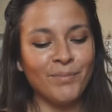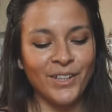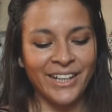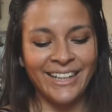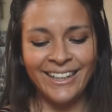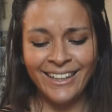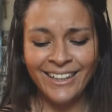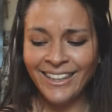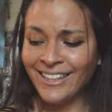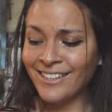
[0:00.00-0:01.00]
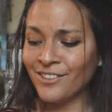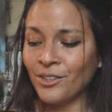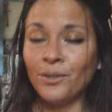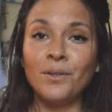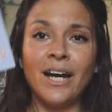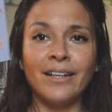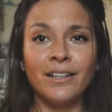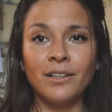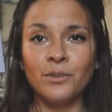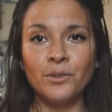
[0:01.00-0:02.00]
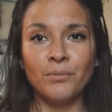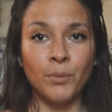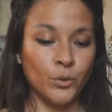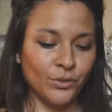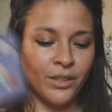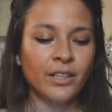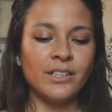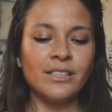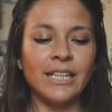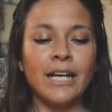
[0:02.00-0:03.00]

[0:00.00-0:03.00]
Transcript: marketing. So I include postcards.